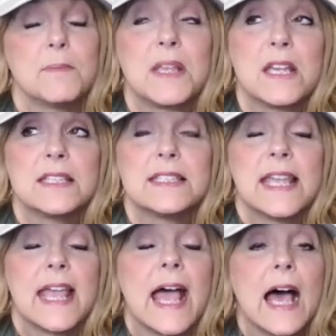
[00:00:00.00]
because
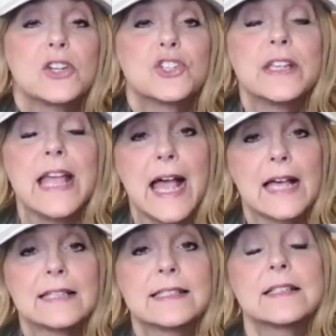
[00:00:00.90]
they actually
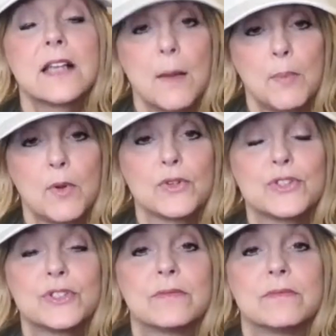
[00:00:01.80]
asked
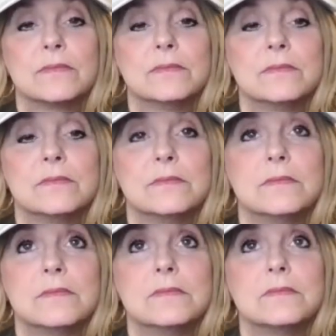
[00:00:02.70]
couples
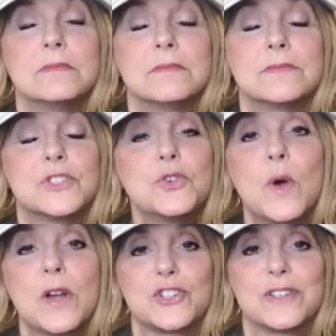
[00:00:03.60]
two
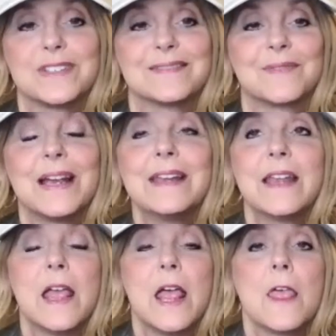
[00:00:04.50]
questions, right?
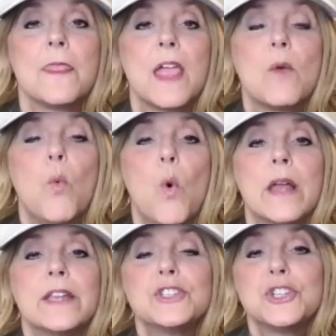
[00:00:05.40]
They
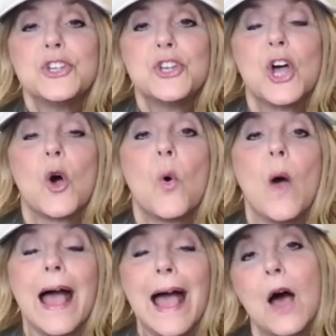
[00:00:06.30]
wanted to know
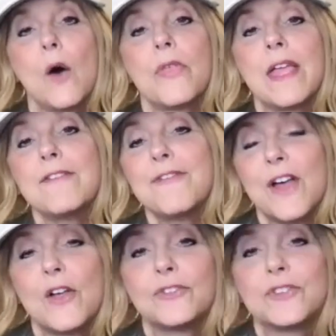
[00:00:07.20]
how they
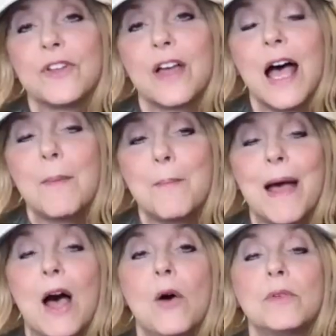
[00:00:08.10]
felt
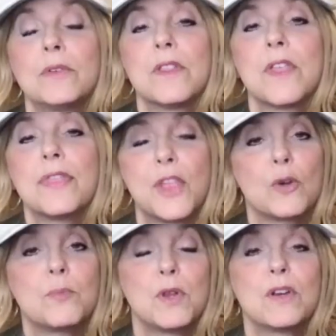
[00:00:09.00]
about the
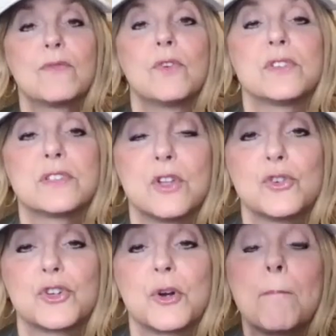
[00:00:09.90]
therapeutic full
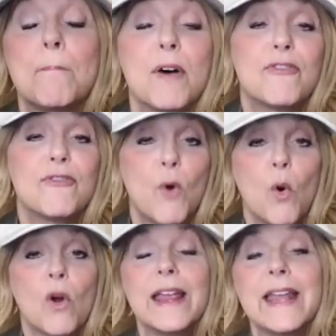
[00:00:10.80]
disclosure
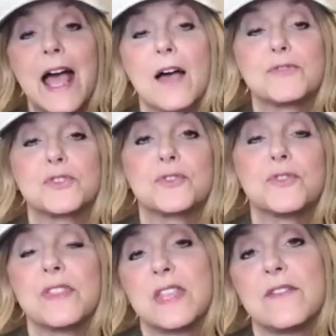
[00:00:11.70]
before and after
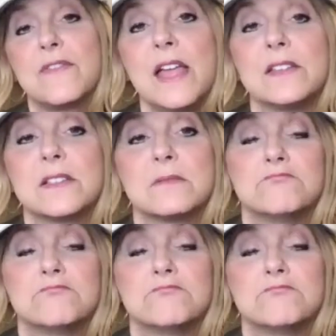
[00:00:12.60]
the event.